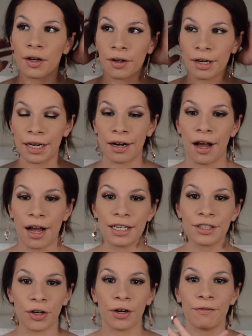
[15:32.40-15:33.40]
All right,
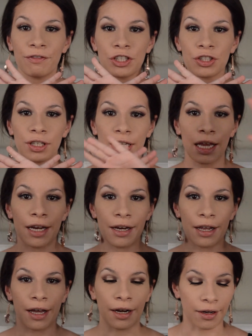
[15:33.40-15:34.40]
eyes are officially
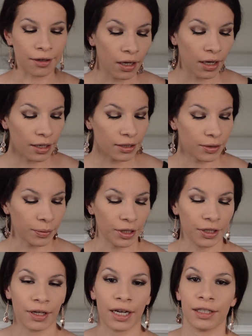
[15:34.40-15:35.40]
done. I swear,
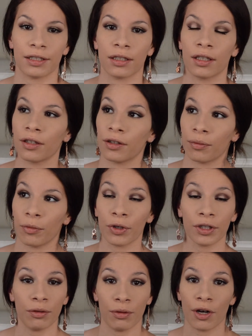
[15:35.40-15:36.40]
you guys, the more
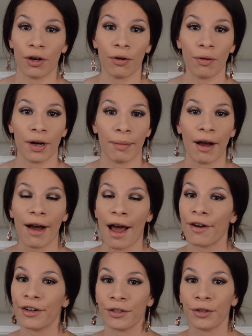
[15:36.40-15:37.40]
you know about
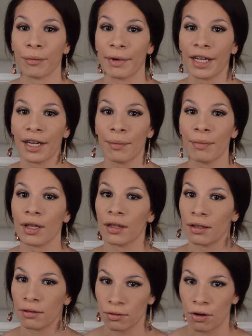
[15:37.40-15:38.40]
how to do your makeup,
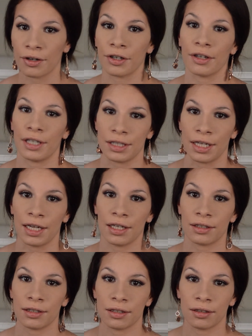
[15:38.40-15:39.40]
the longer it
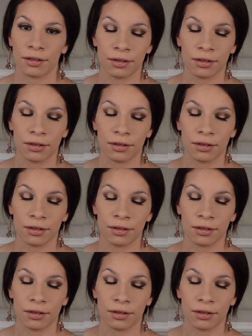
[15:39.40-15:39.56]
takes.